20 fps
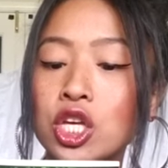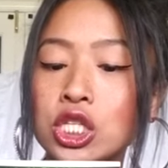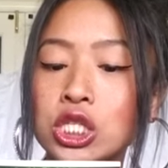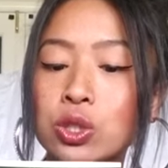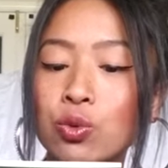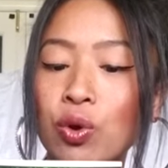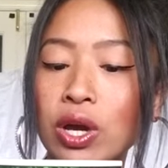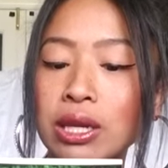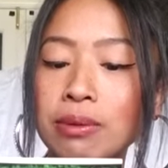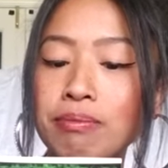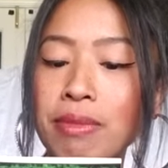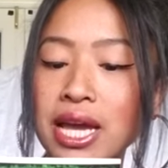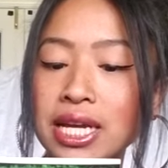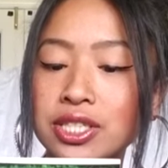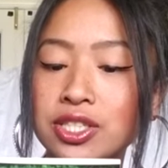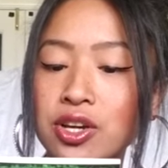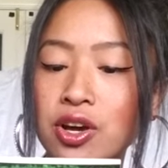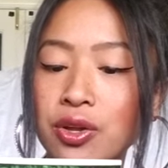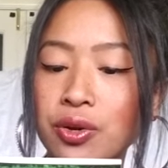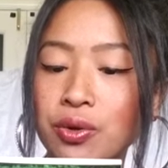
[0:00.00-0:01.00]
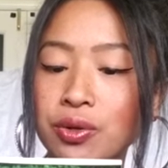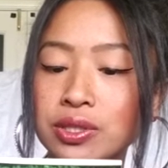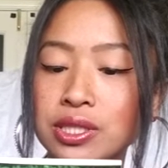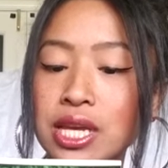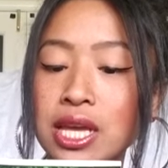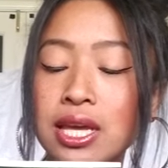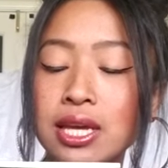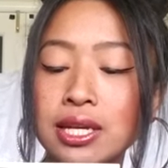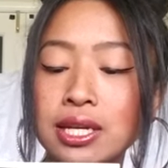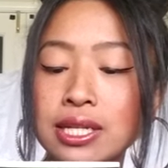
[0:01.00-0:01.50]
Swain MacDonald,
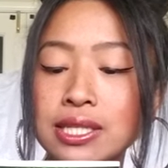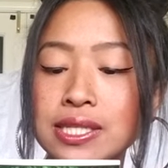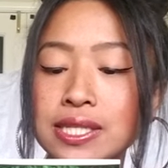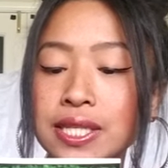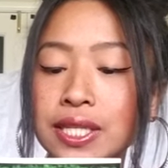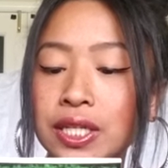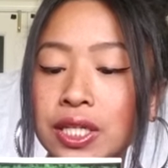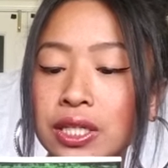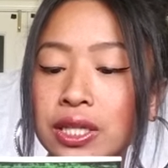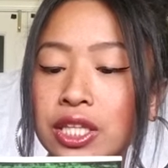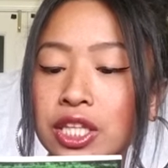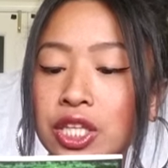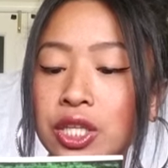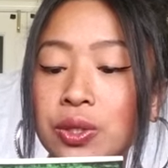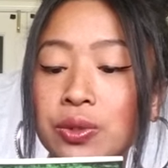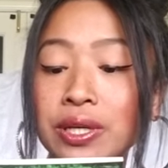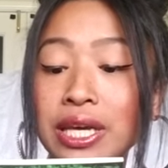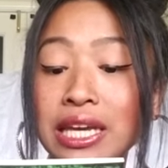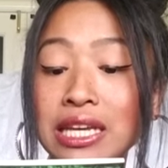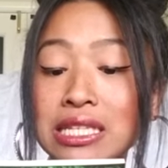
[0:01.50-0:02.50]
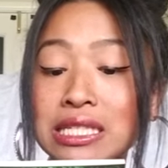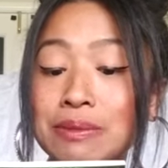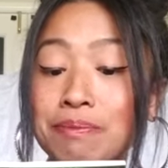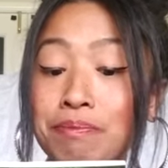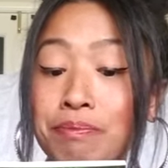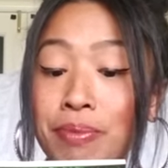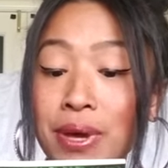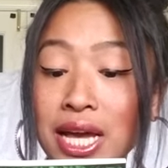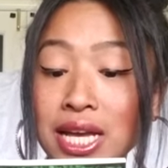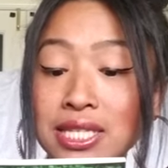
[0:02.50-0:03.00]
considered the UK's
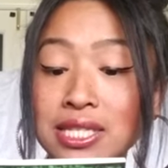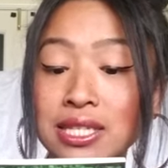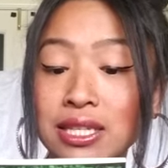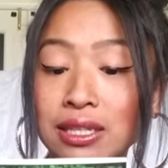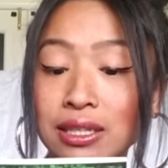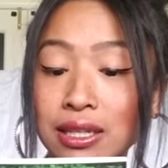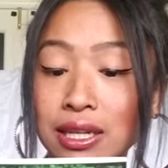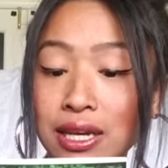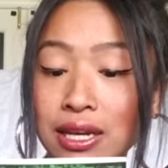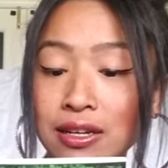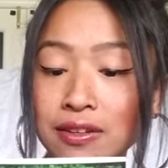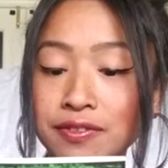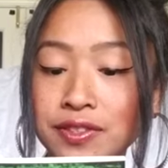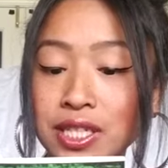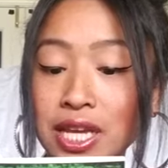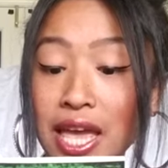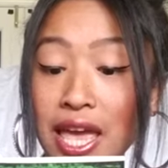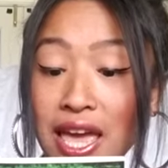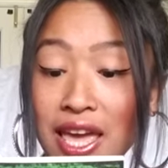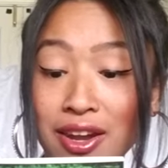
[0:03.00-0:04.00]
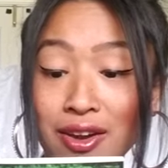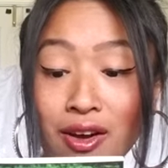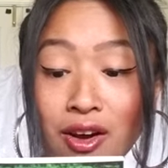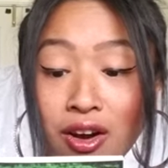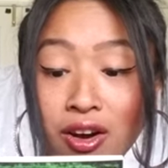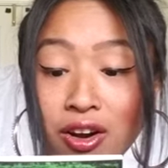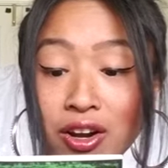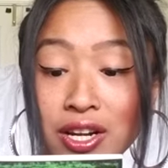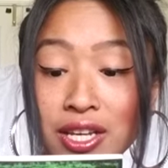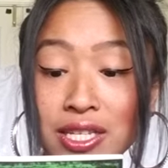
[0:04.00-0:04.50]
best loved and
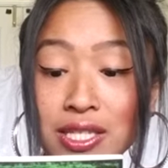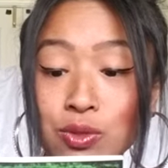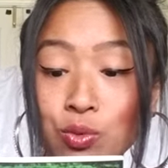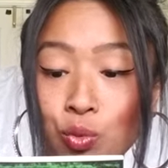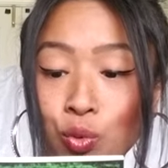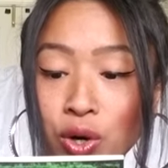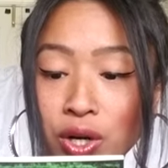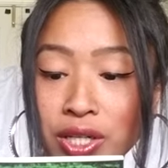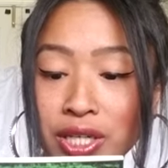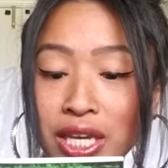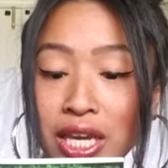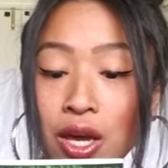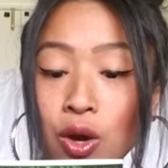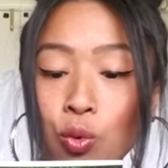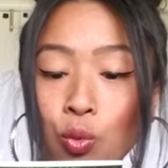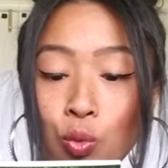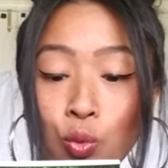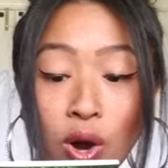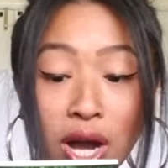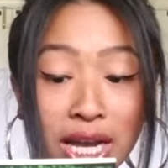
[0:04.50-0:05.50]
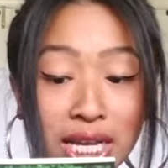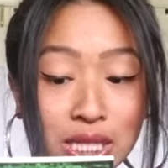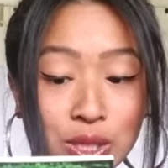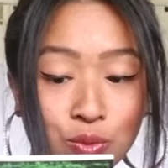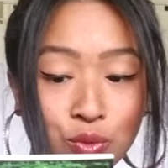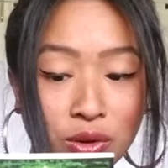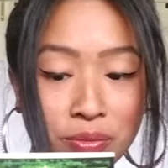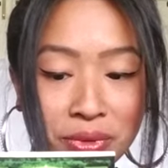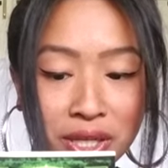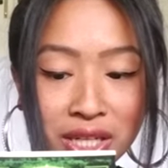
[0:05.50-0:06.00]
hardest working wise
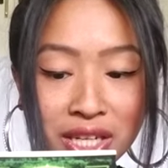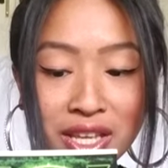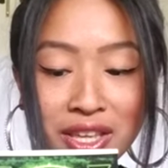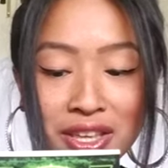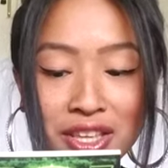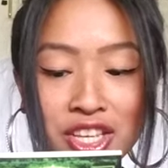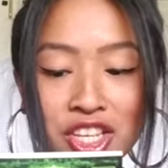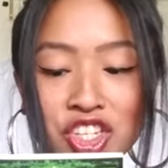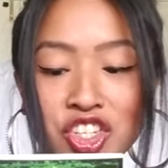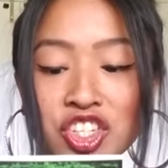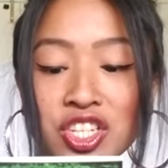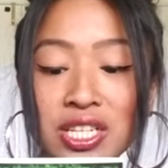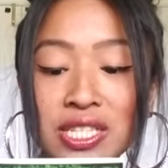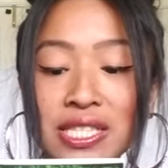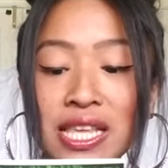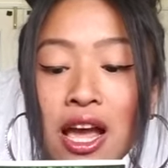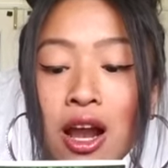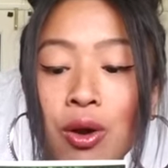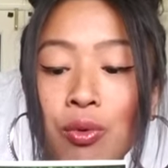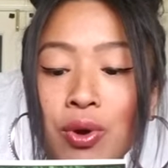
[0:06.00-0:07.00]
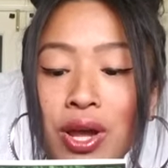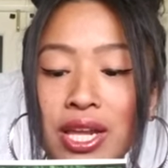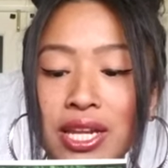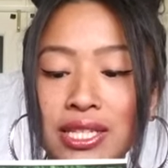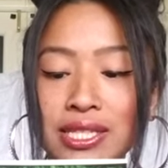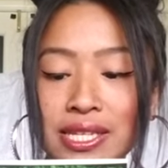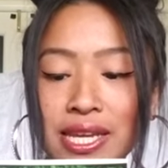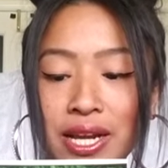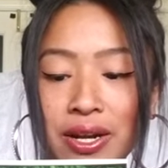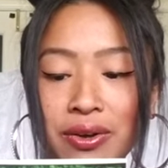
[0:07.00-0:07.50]
woman. She is
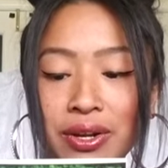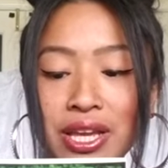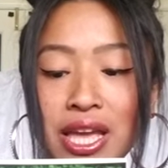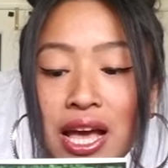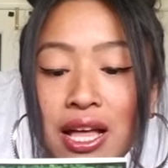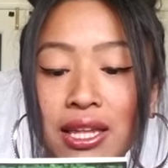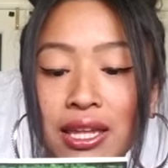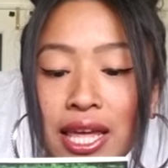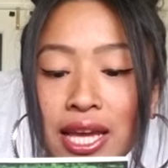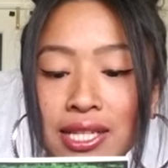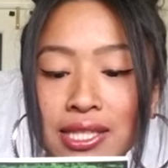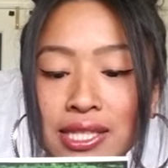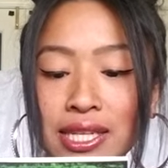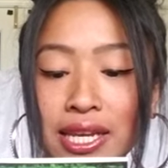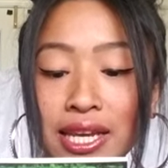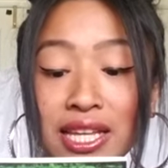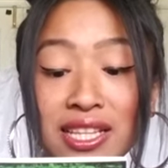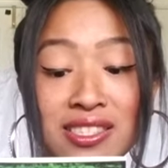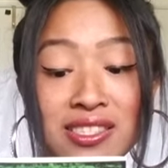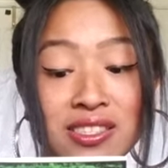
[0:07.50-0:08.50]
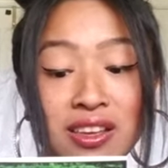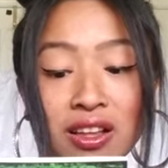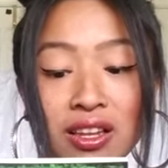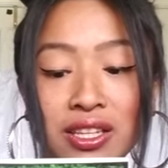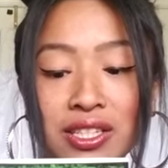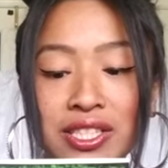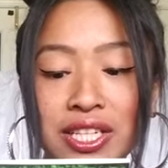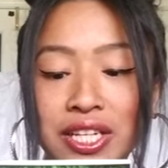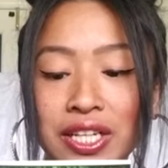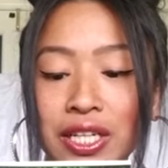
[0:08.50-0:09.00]
hereditary, eclectic, and
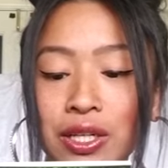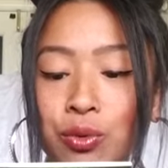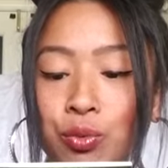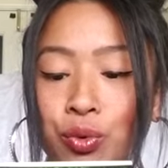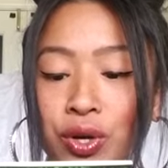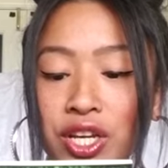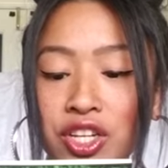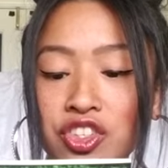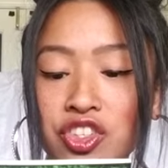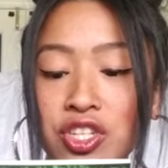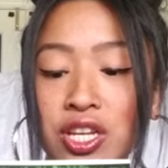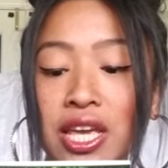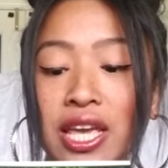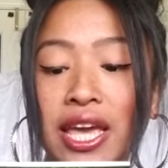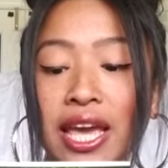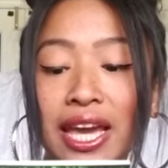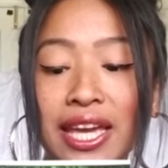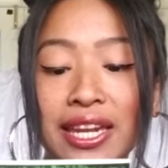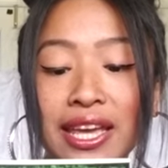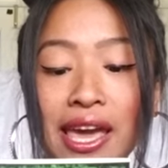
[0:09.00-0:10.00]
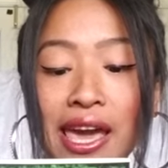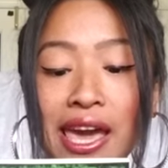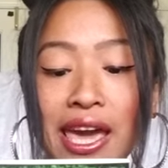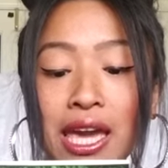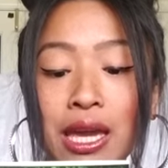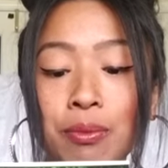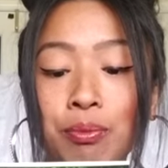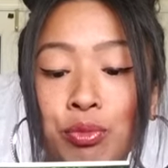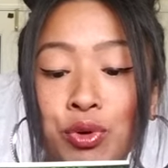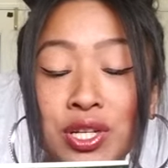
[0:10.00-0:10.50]
solitary witch in a
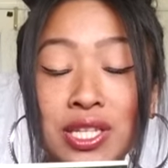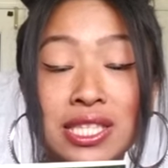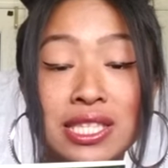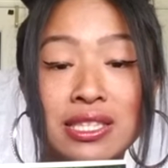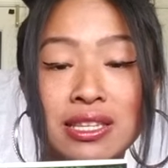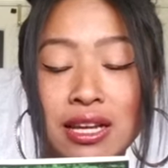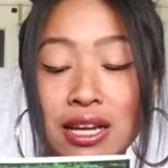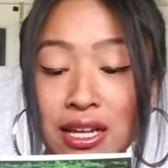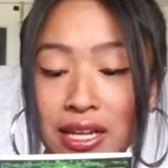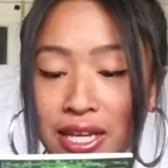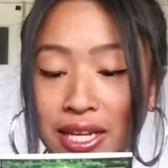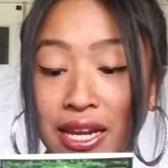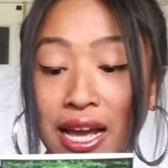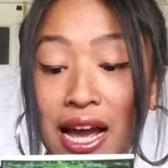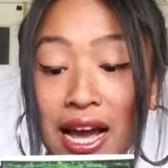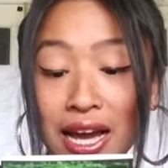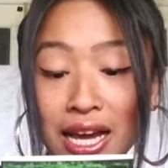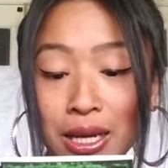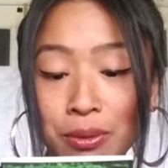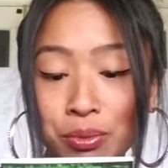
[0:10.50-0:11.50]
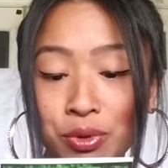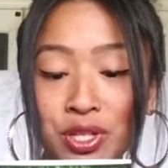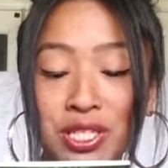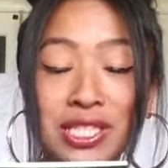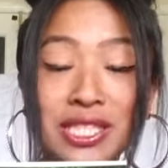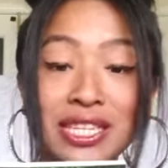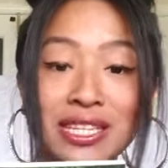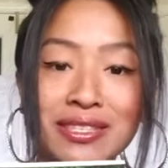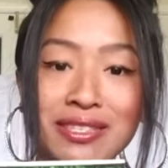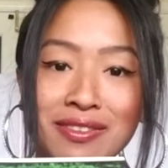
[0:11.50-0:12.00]
high
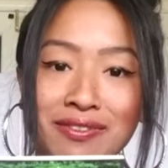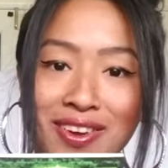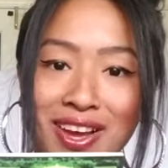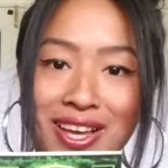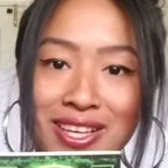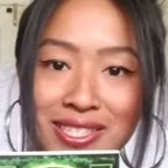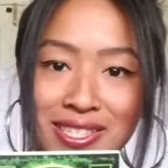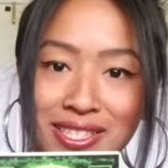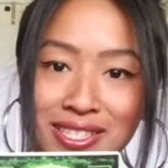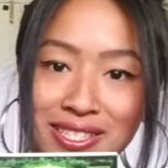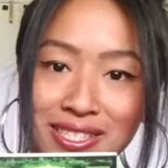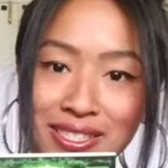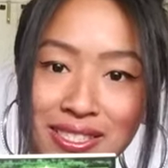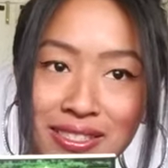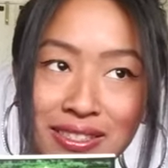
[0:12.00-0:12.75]
priestess of Isis.